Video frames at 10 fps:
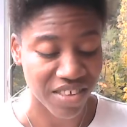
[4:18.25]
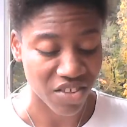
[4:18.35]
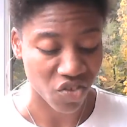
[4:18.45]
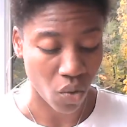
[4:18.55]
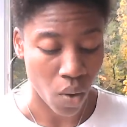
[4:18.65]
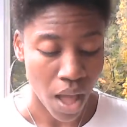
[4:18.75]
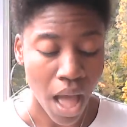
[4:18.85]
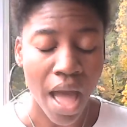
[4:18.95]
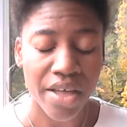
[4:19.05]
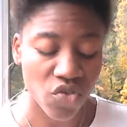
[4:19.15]
And so
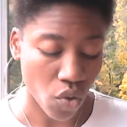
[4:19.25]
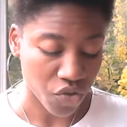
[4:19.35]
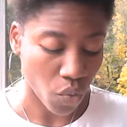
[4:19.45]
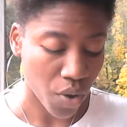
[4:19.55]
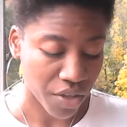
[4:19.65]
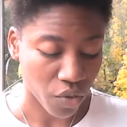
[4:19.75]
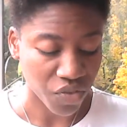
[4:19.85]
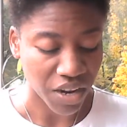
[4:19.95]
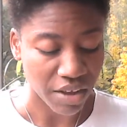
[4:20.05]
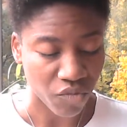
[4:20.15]
it's also one of those
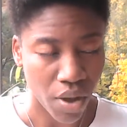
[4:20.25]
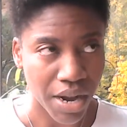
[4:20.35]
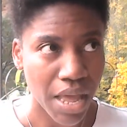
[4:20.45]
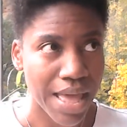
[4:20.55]
that I've read,